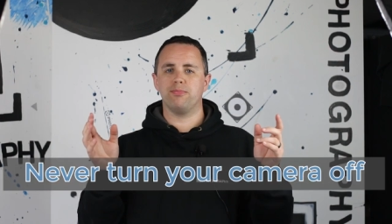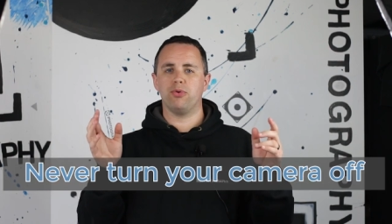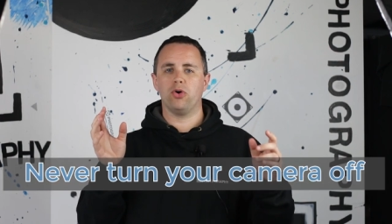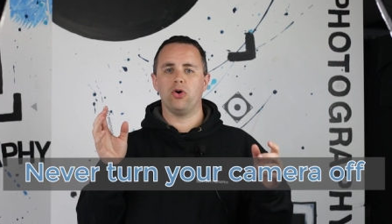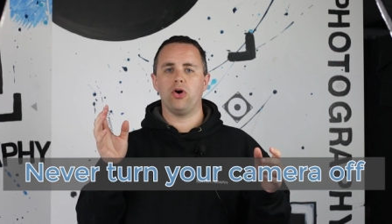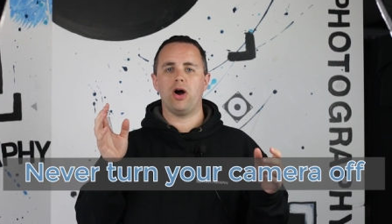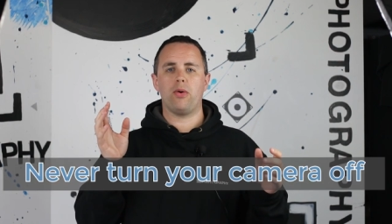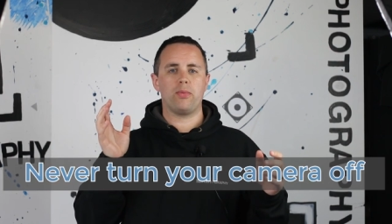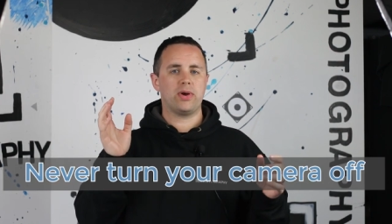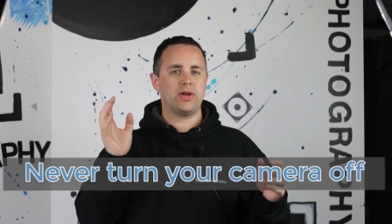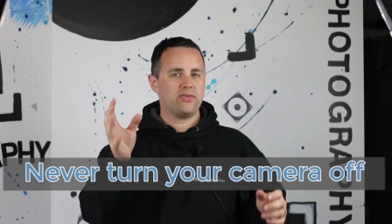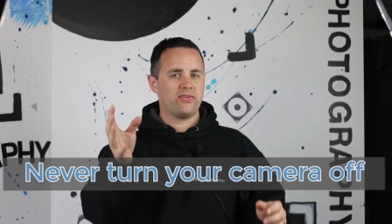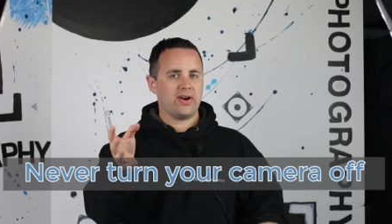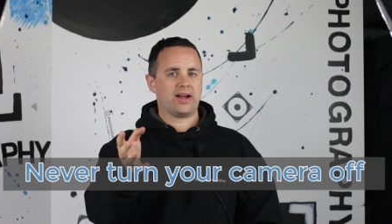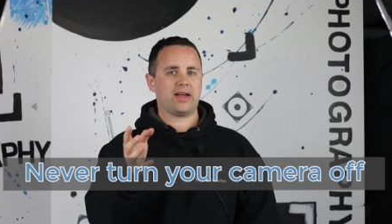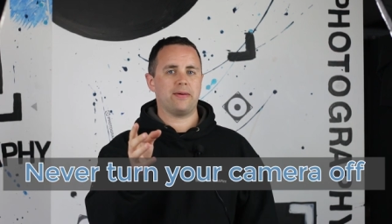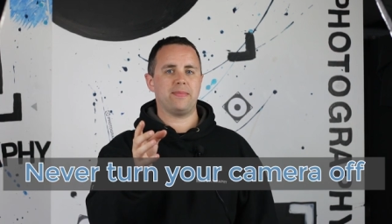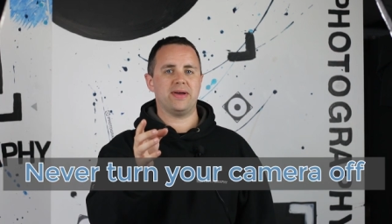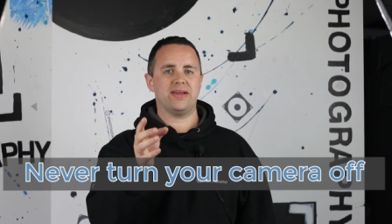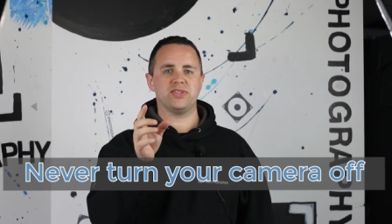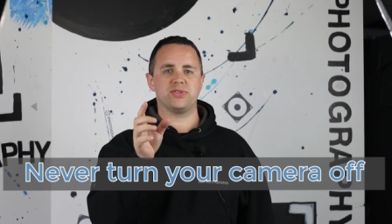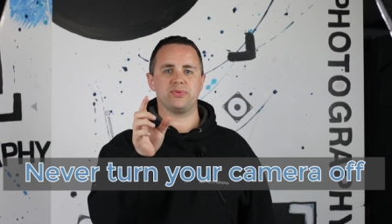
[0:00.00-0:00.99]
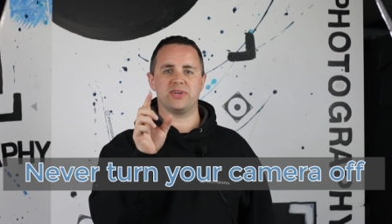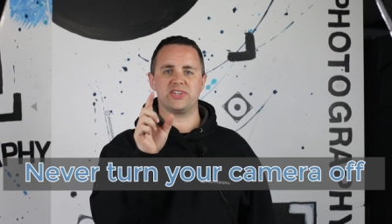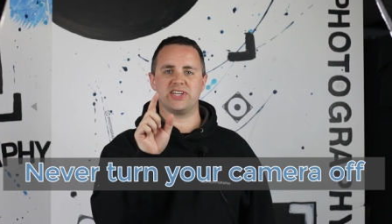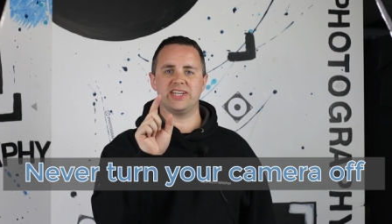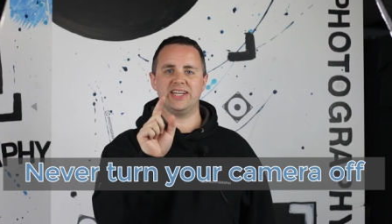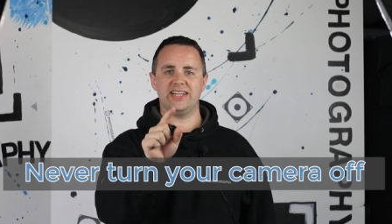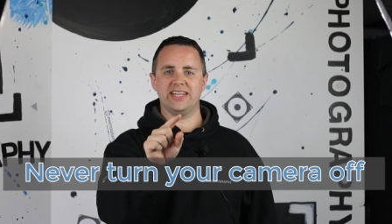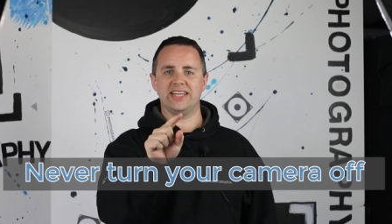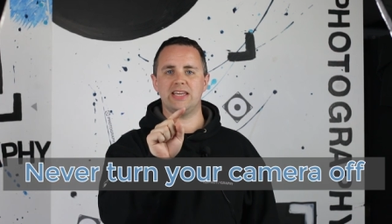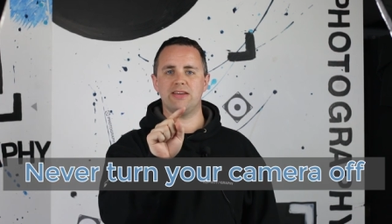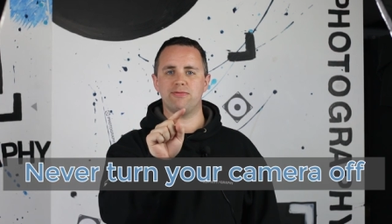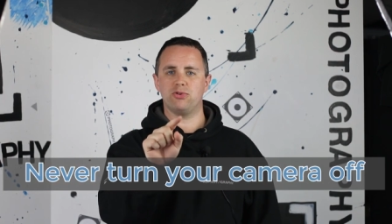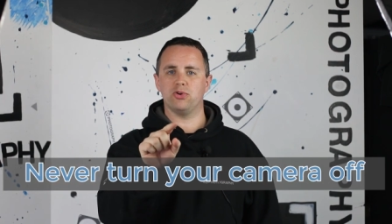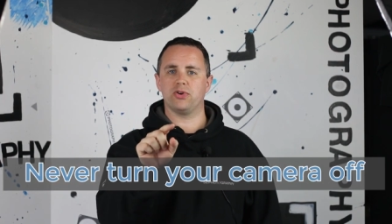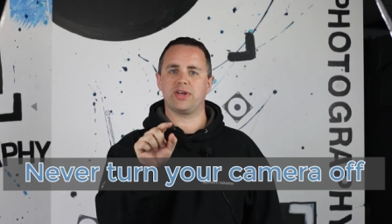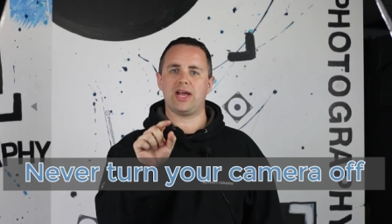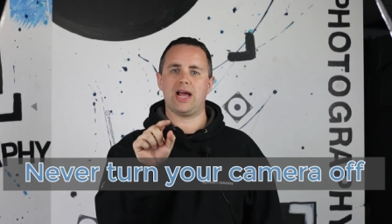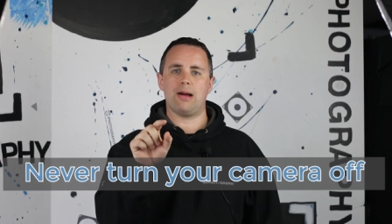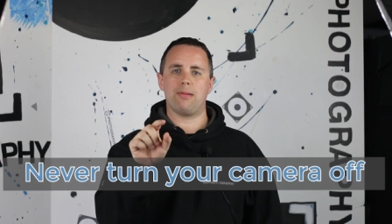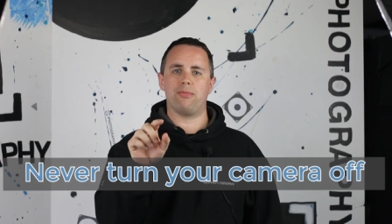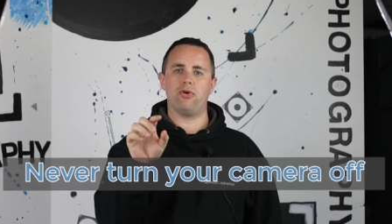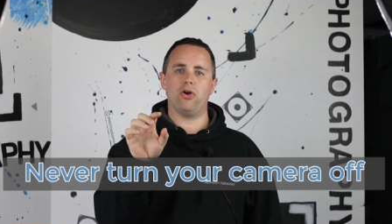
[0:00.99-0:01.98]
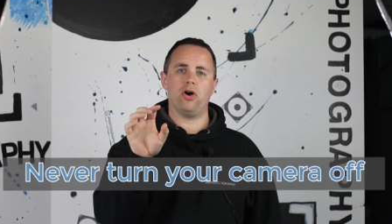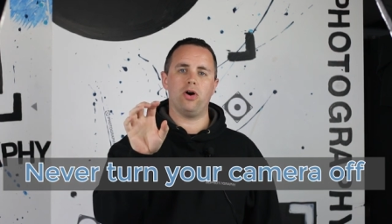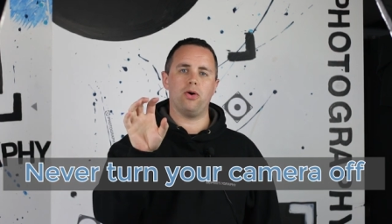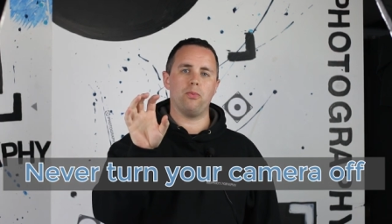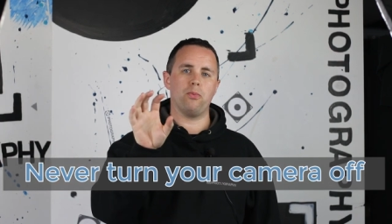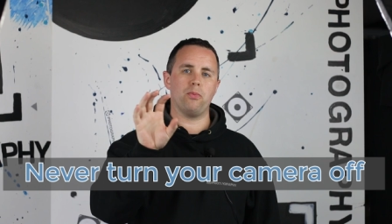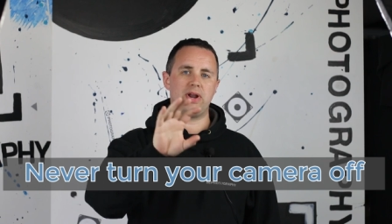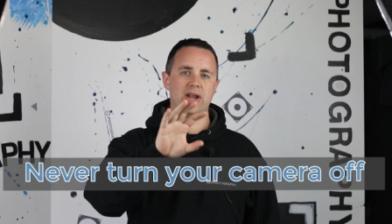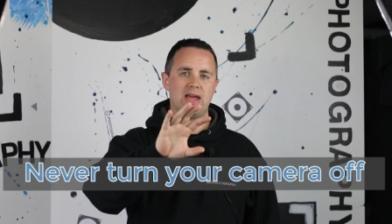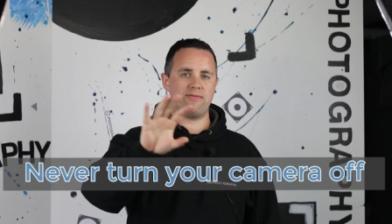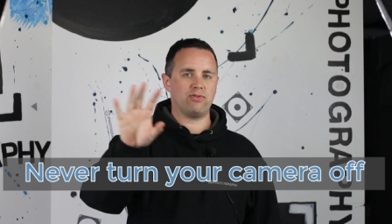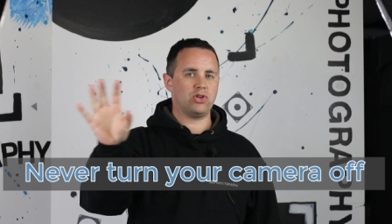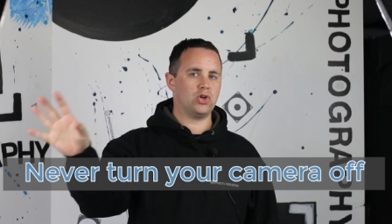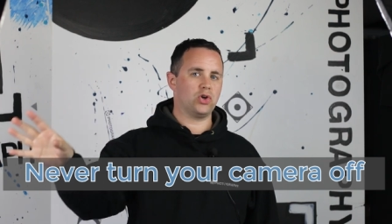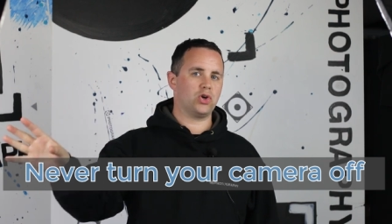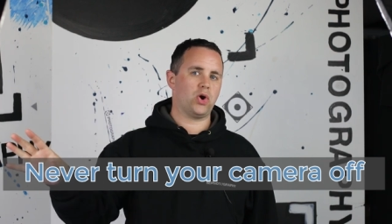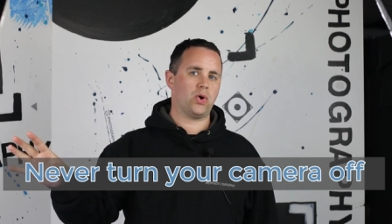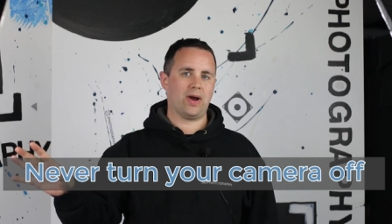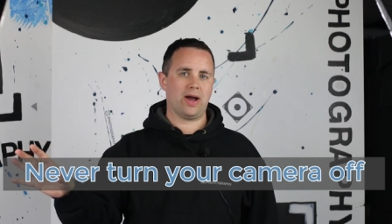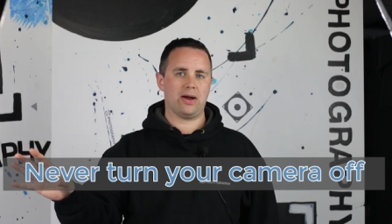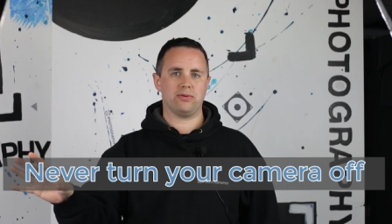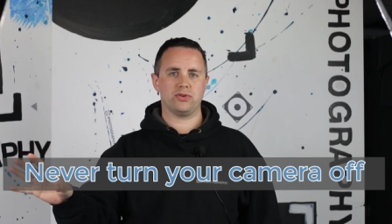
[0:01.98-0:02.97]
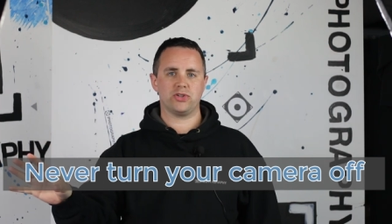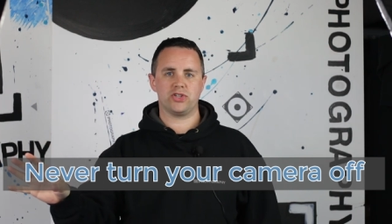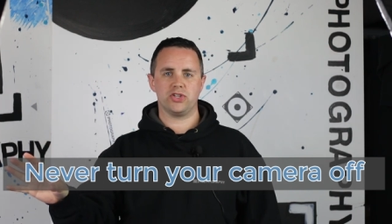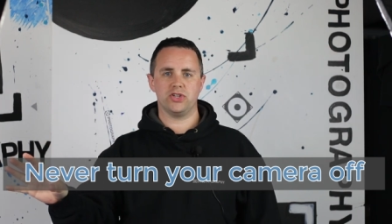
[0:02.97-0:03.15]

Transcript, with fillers: but we'd recommend to actually leave your camera on whenever you go out